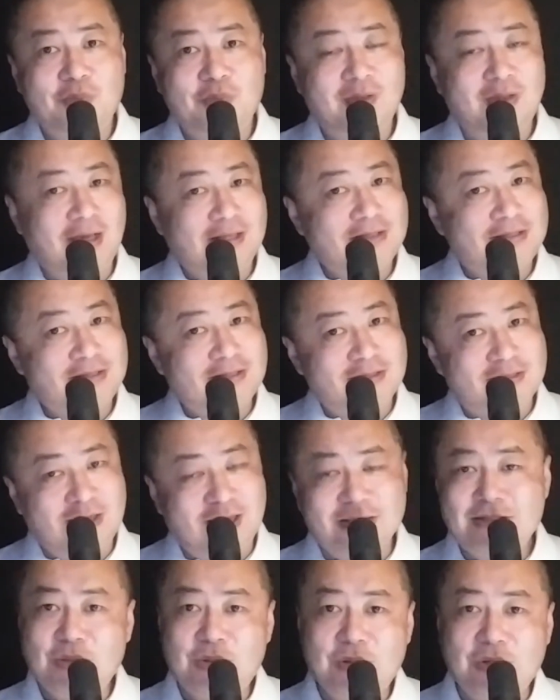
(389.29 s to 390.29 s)

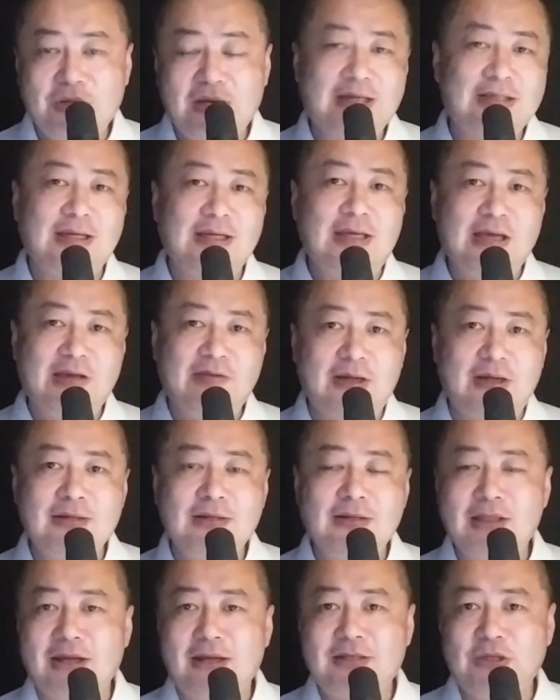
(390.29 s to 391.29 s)
it's good. It's a
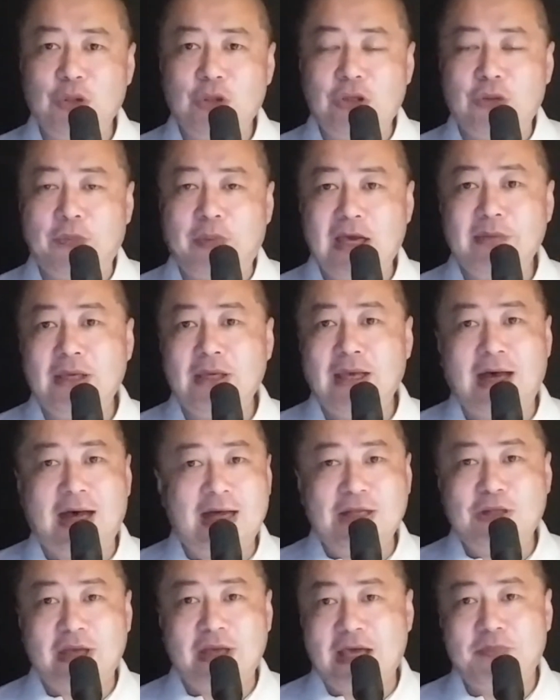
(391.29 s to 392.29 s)
given that you need to pay me. I
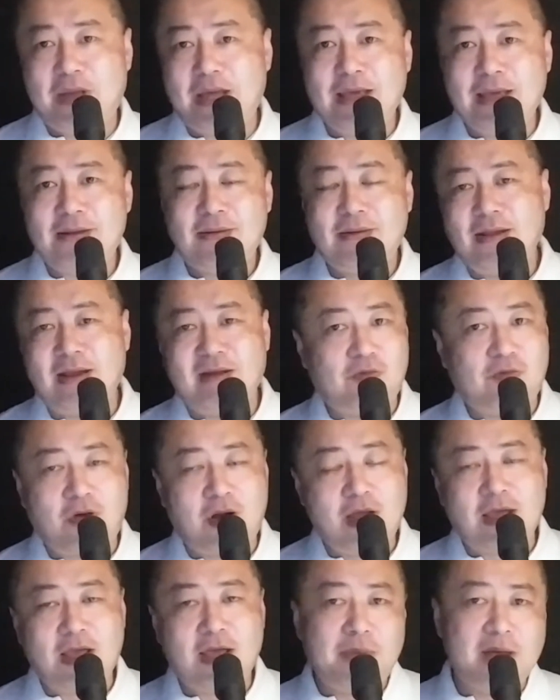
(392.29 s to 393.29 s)
need to get paid every
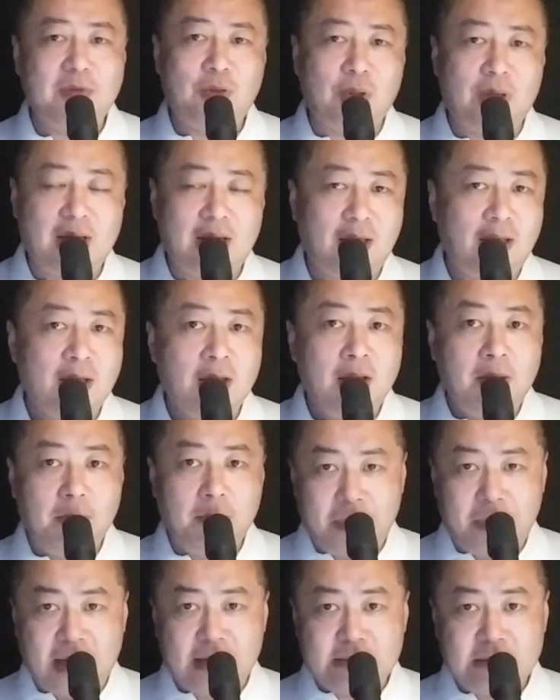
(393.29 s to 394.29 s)
Friday. Pay me today,
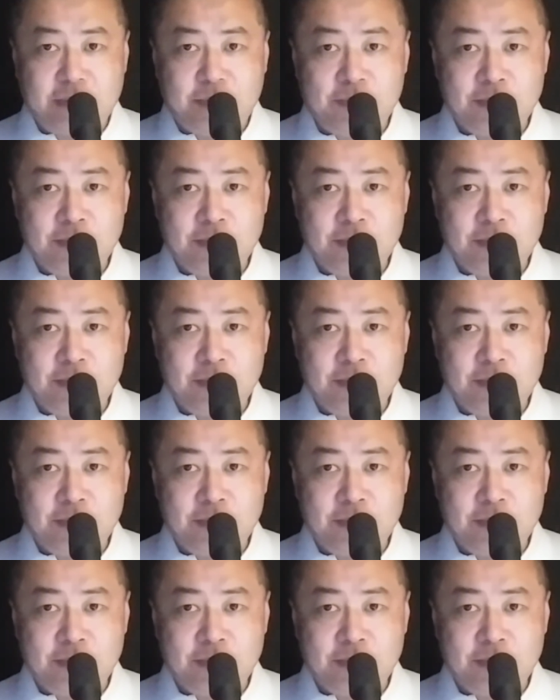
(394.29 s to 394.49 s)
but